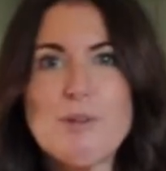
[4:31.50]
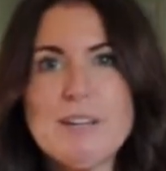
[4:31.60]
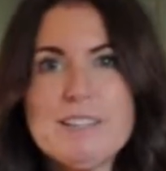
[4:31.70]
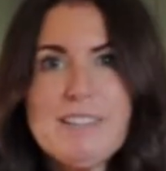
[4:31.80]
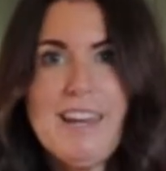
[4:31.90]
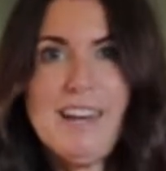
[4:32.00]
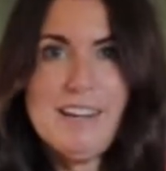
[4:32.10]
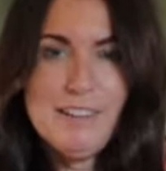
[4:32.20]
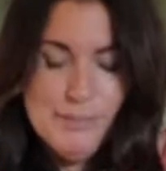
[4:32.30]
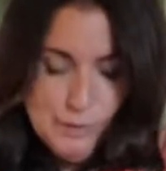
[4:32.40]
going to
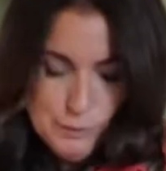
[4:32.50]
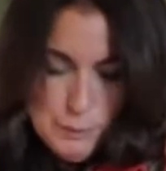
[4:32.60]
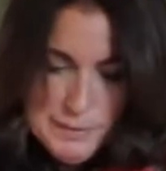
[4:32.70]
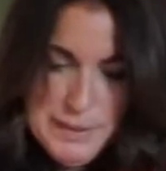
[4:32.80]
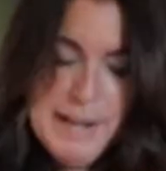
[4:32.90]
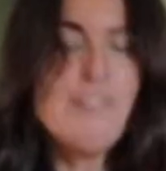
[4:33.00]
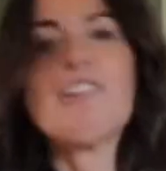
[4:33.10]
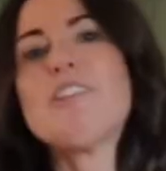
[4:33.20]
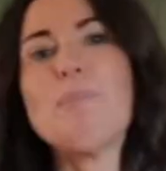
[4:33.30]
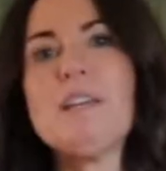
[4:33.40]
take is this one that I
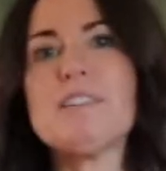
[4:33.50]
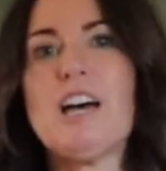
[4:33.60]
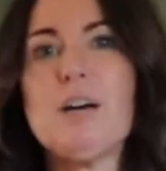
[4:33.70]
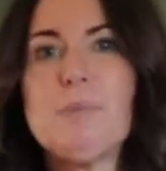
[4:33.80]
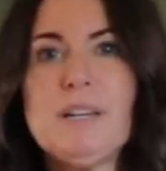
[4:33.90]
just picked up